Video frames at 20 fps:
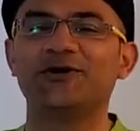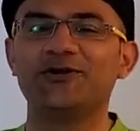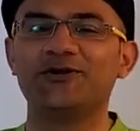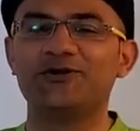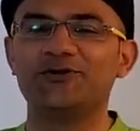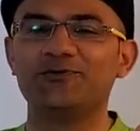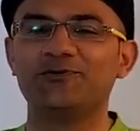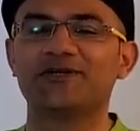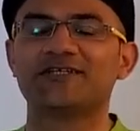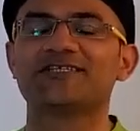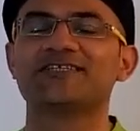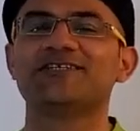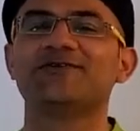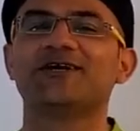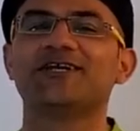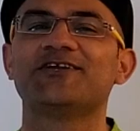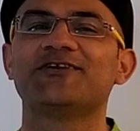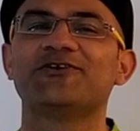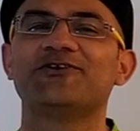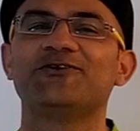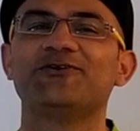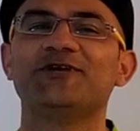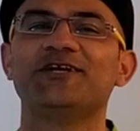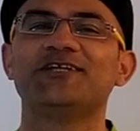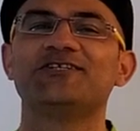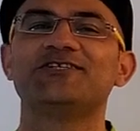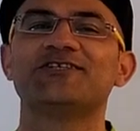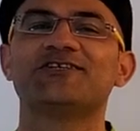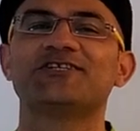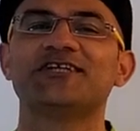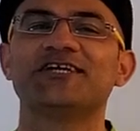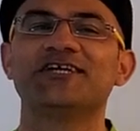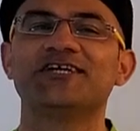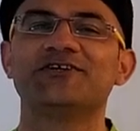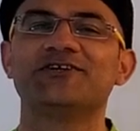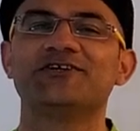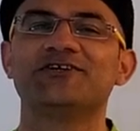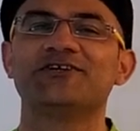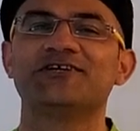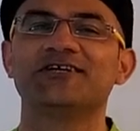towards what you're doing is
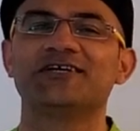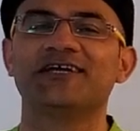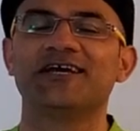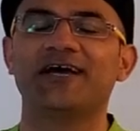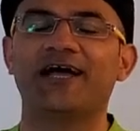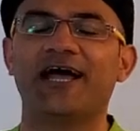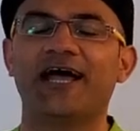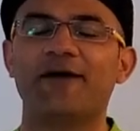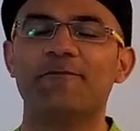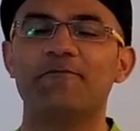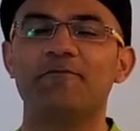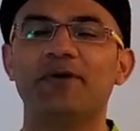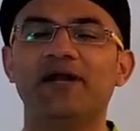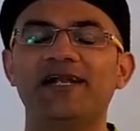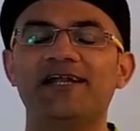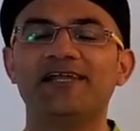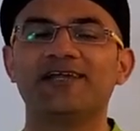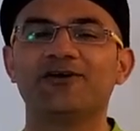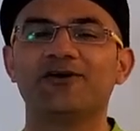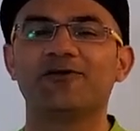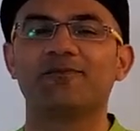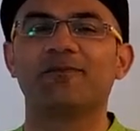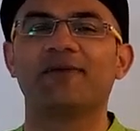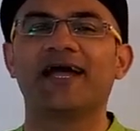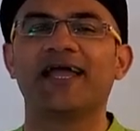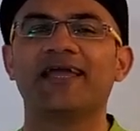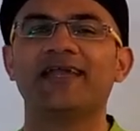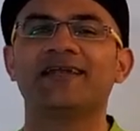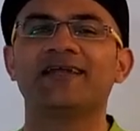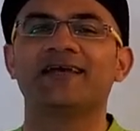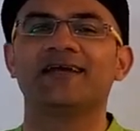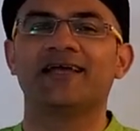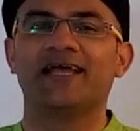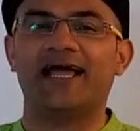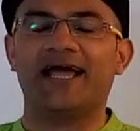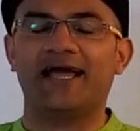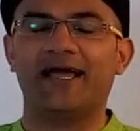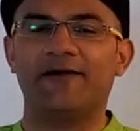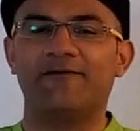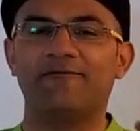you're building your mind
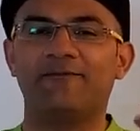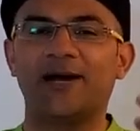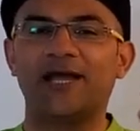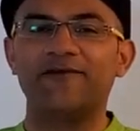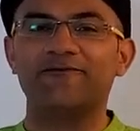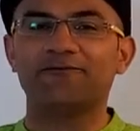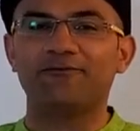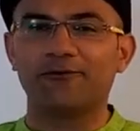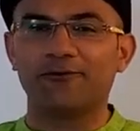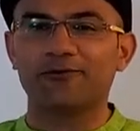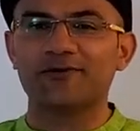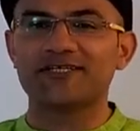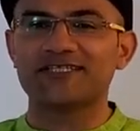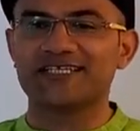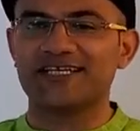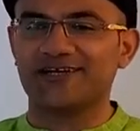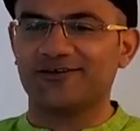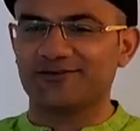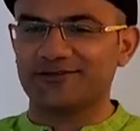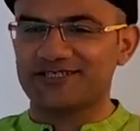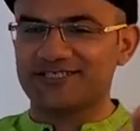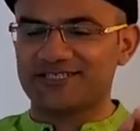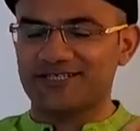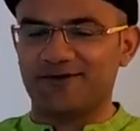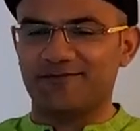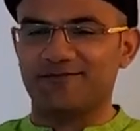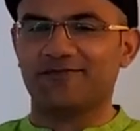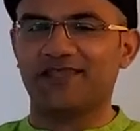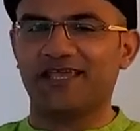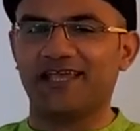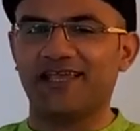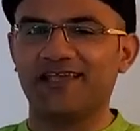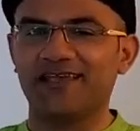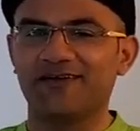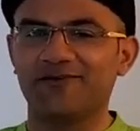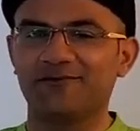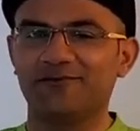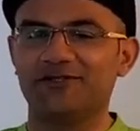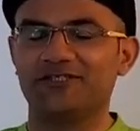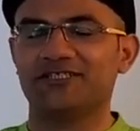by focusing on something,
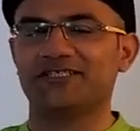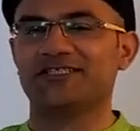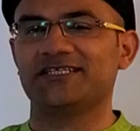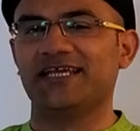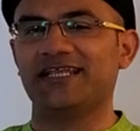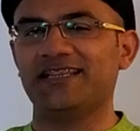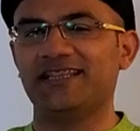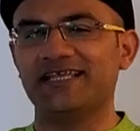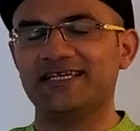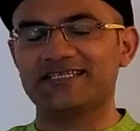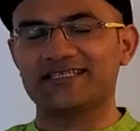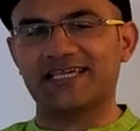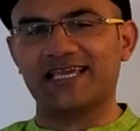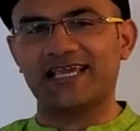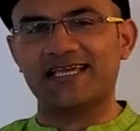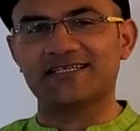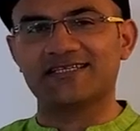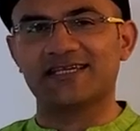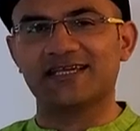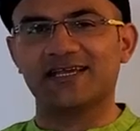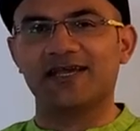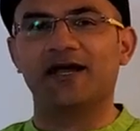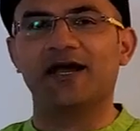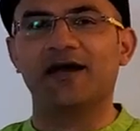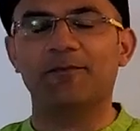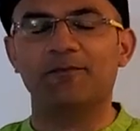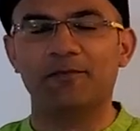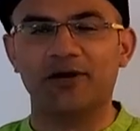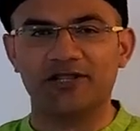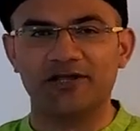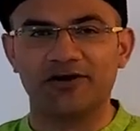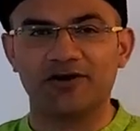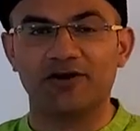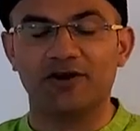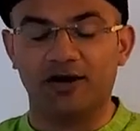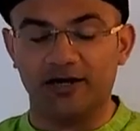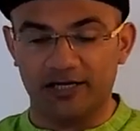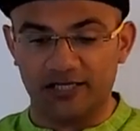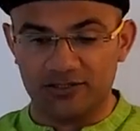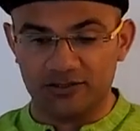which is in this case a mother
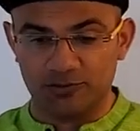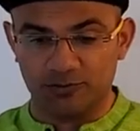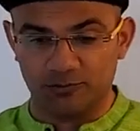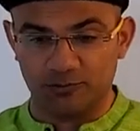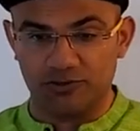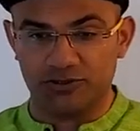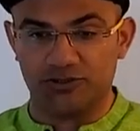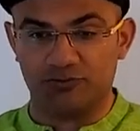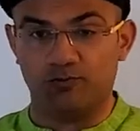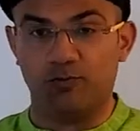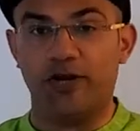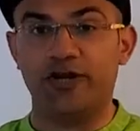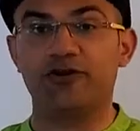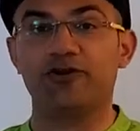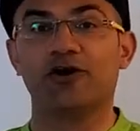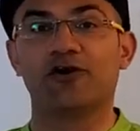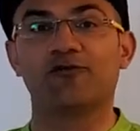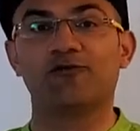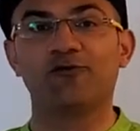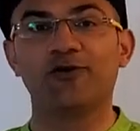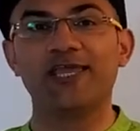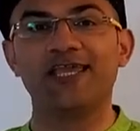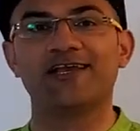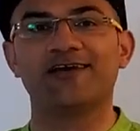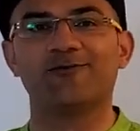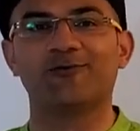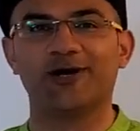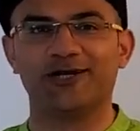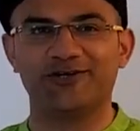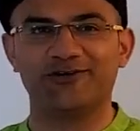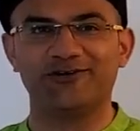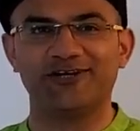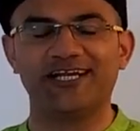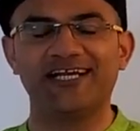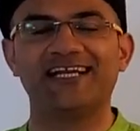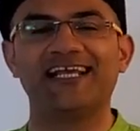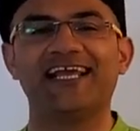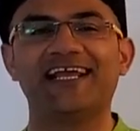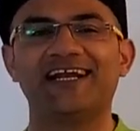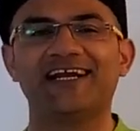goddess, which when you're weak, what you
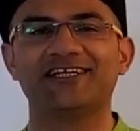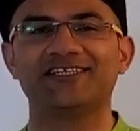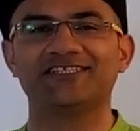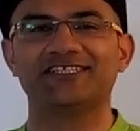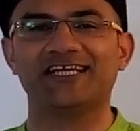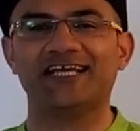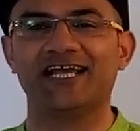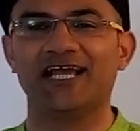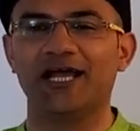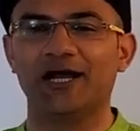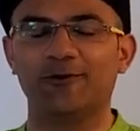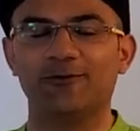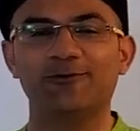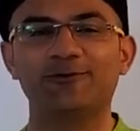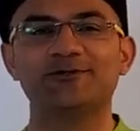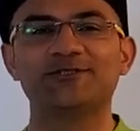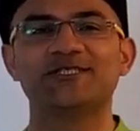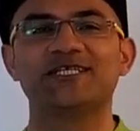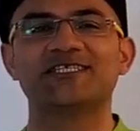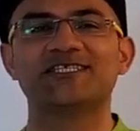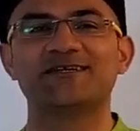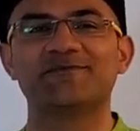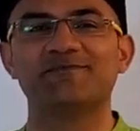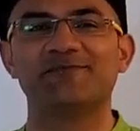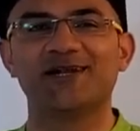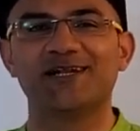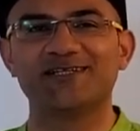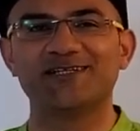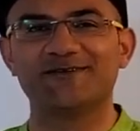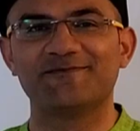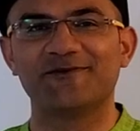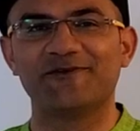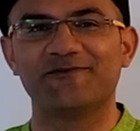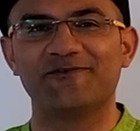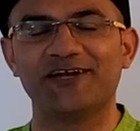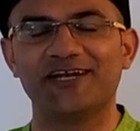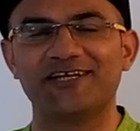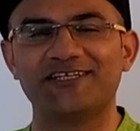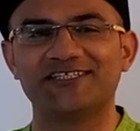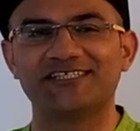need, energy. Who is the symbolism of
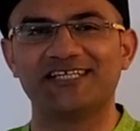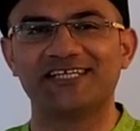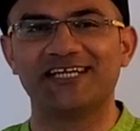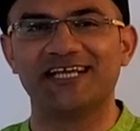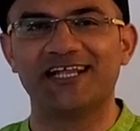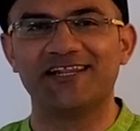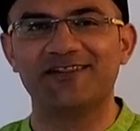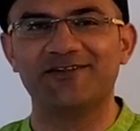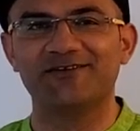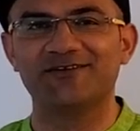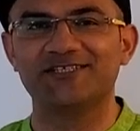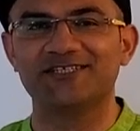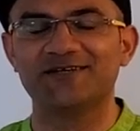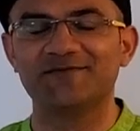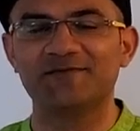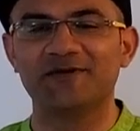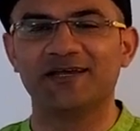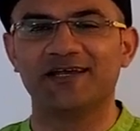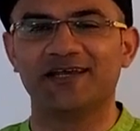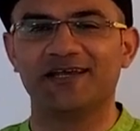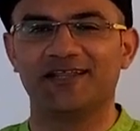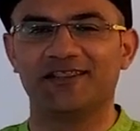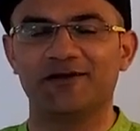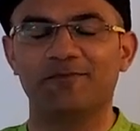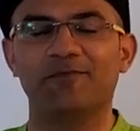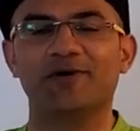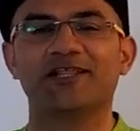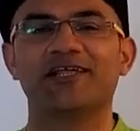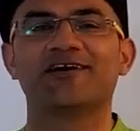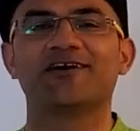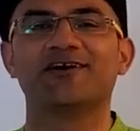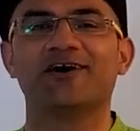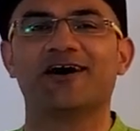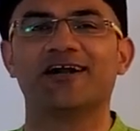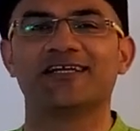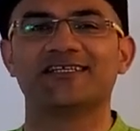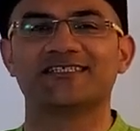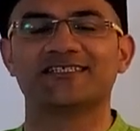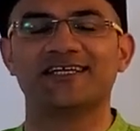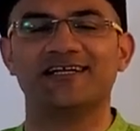energy in Hinduism? The mother
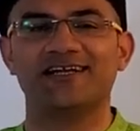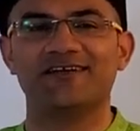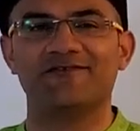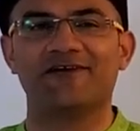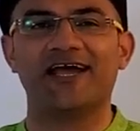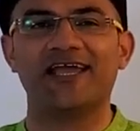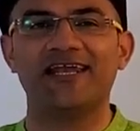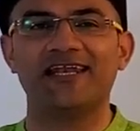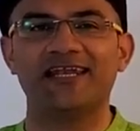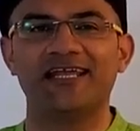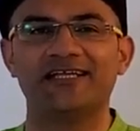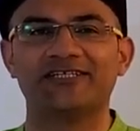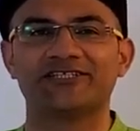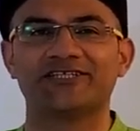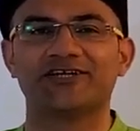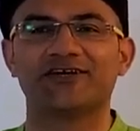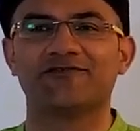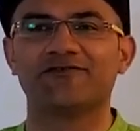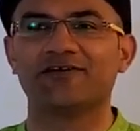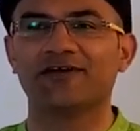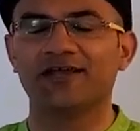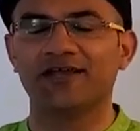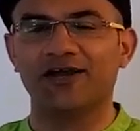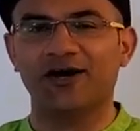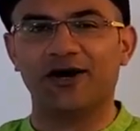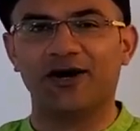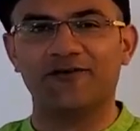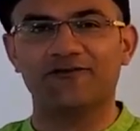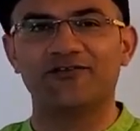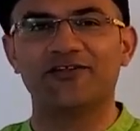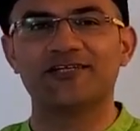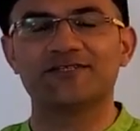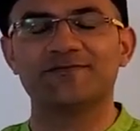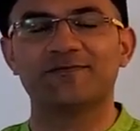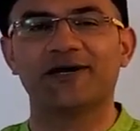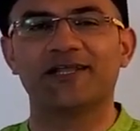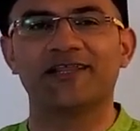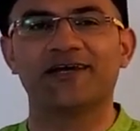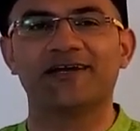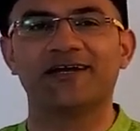goddess, the divine nature of this
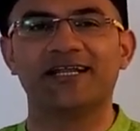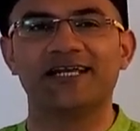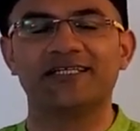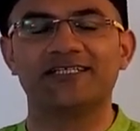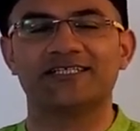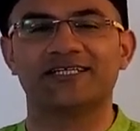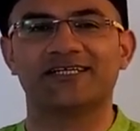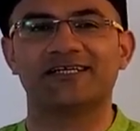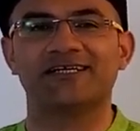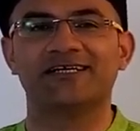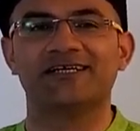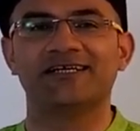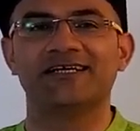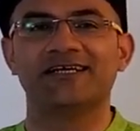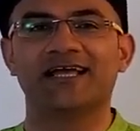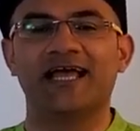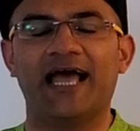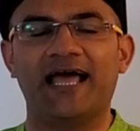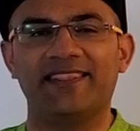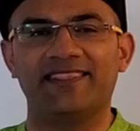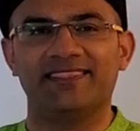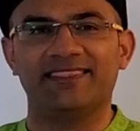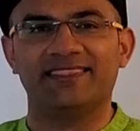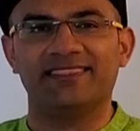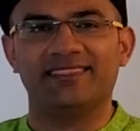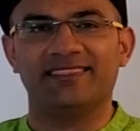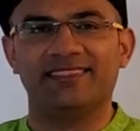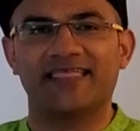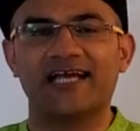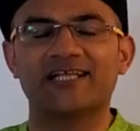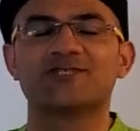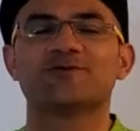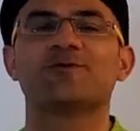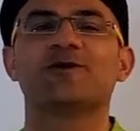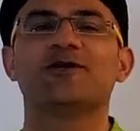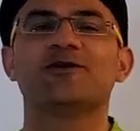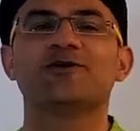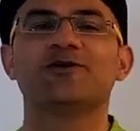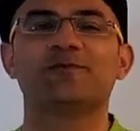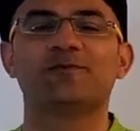mother nature. And that's
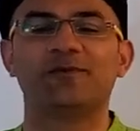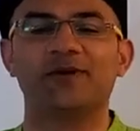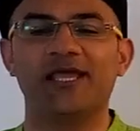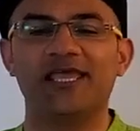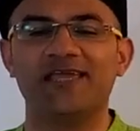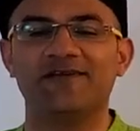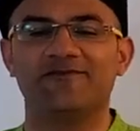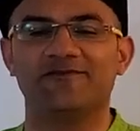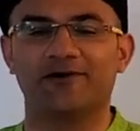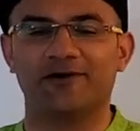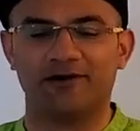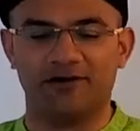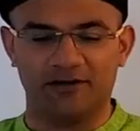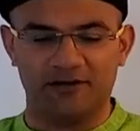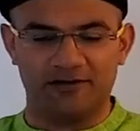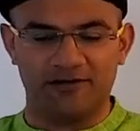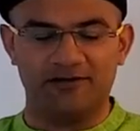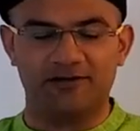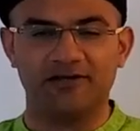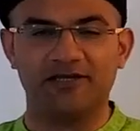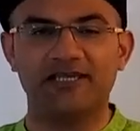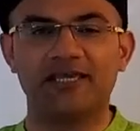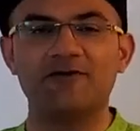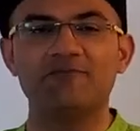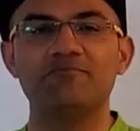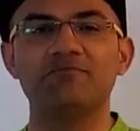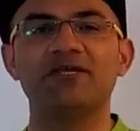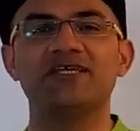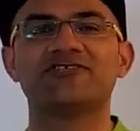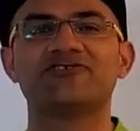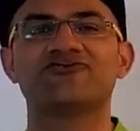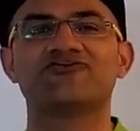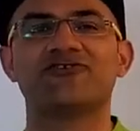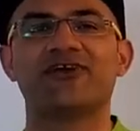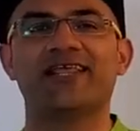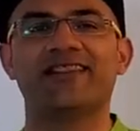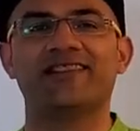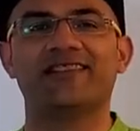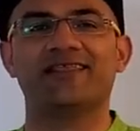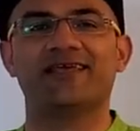what you're praying for. Give me
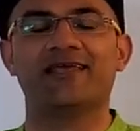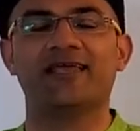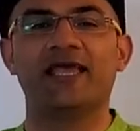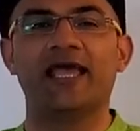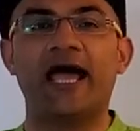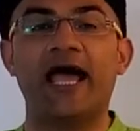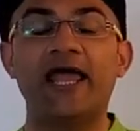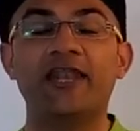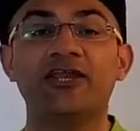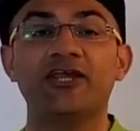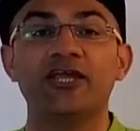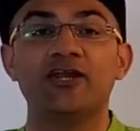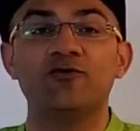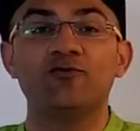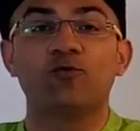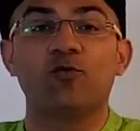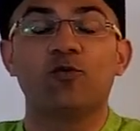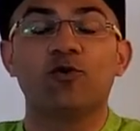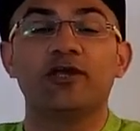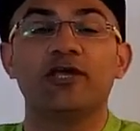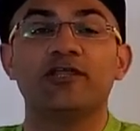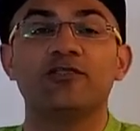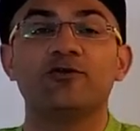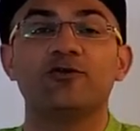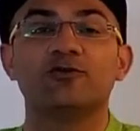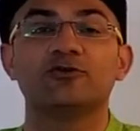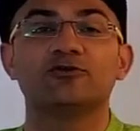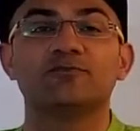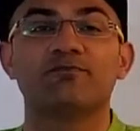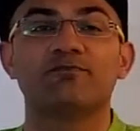strength. And invoking those